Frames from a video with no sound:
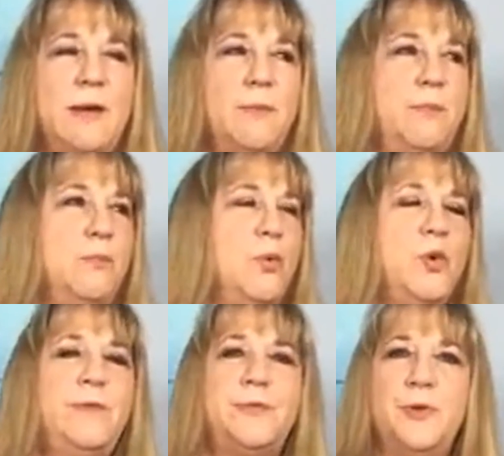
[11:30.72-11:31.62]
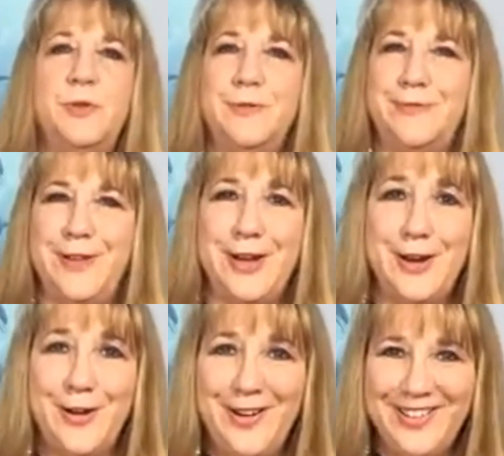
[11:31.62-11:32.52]
move through the
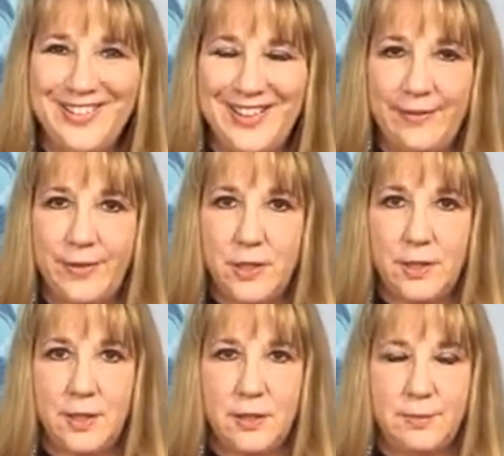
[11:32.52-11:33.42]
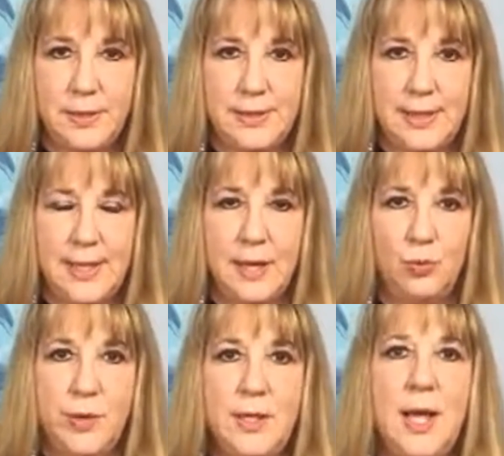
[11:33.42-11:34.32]
fear of this intimacy
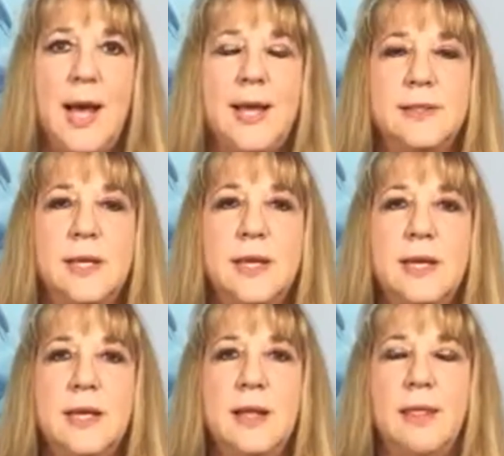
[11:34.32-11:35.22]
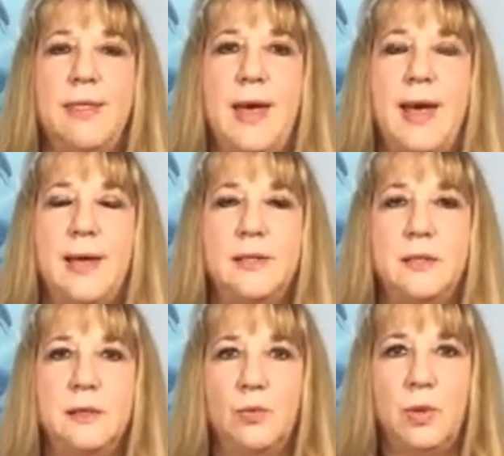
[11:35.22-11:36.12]
and realize
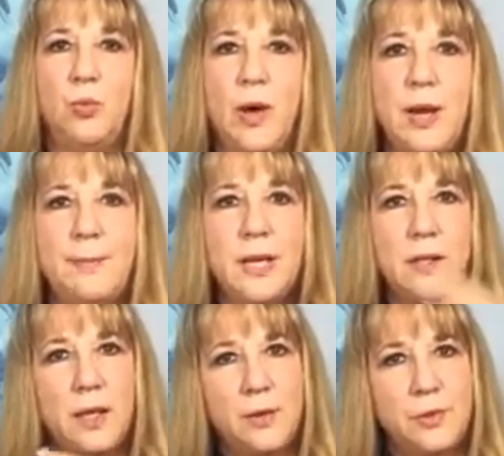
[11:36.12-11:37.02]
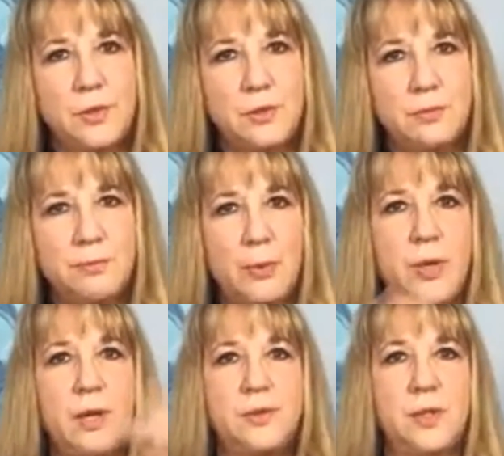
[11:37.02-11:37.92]
that we want to be close, but
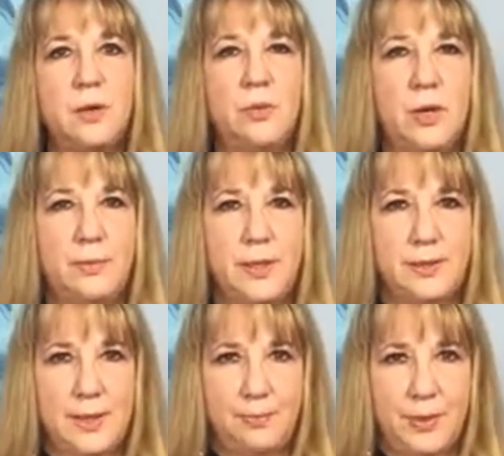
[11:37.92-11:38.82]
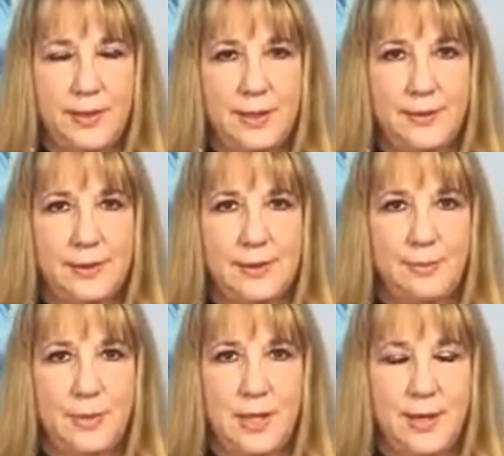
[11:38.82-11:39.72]
we also want to be separate at the
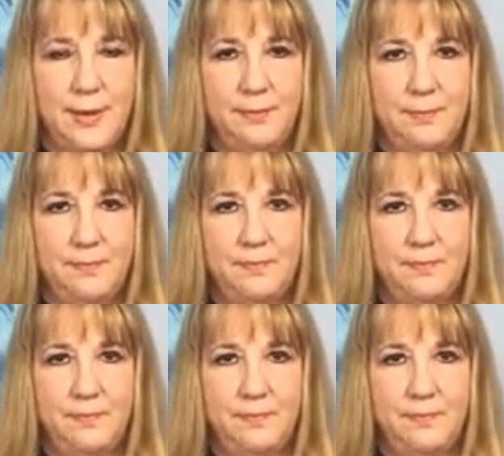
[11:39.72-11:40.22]
same time?